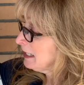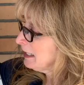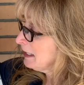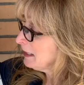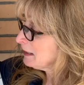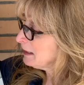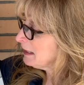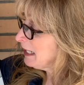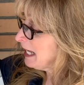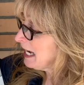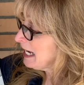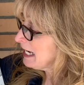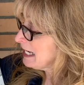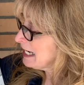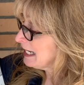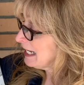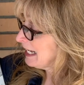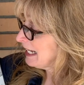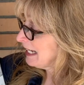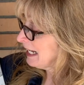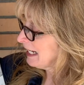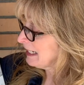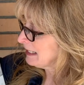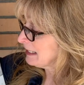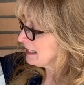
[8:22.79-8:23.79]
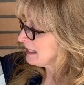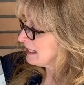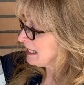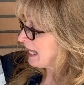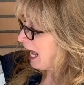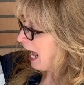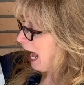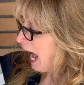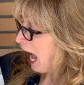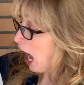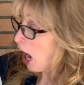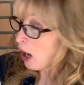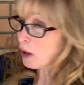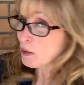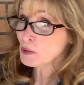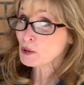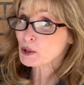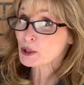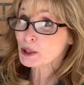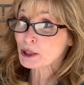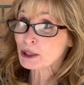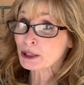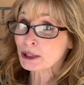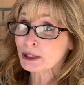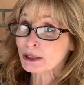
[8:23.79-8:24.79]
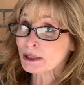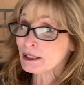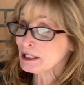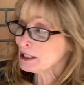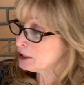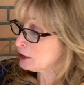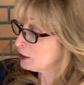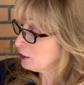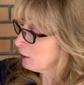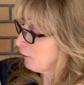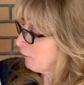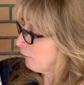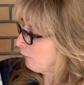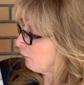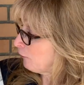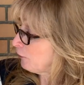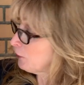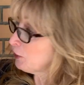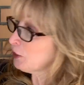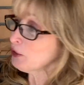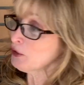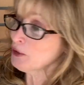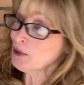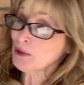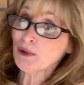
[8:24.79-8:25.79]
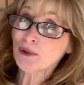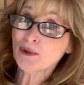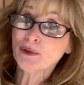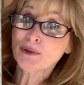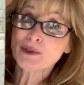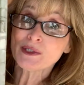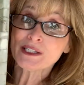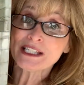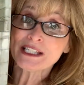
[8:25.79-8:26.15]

Laid it against the house, lit the fuse,